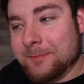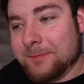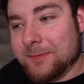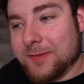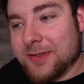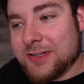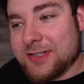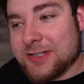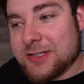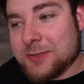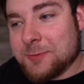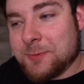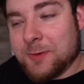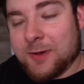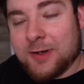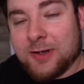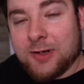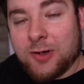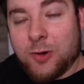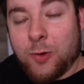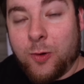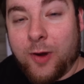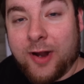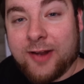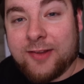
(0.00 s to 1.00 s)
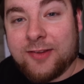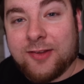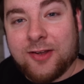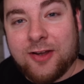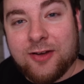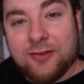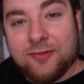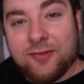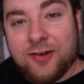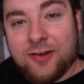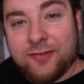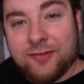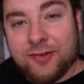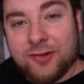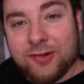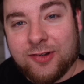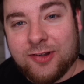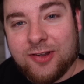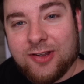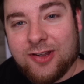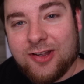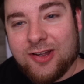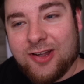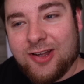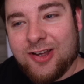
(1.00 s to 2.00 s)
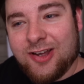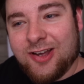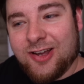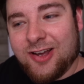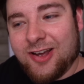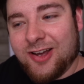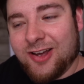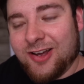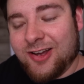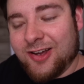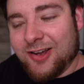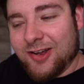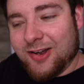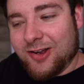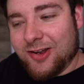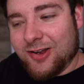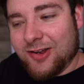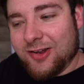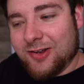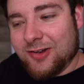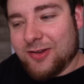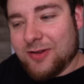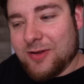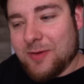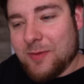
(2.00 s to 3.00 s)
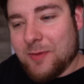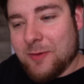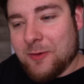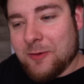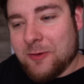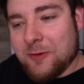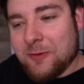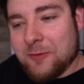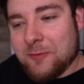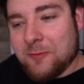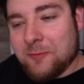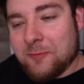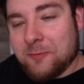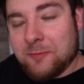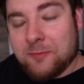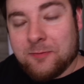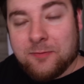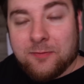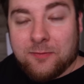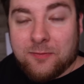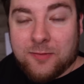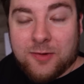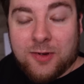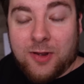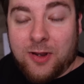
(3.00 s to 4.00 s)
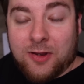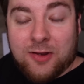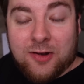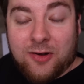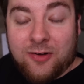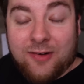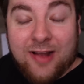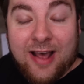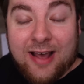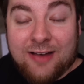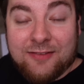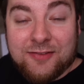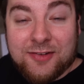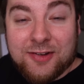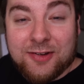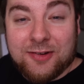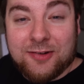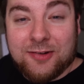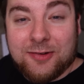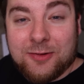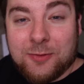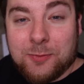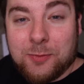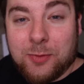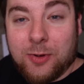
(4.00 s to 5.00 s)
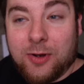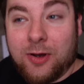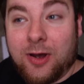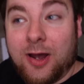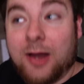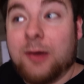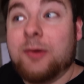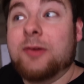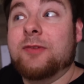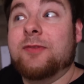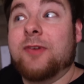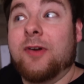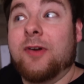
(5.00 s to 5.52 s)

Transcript: This has been quite the kerfuffle. You don't have to, but I would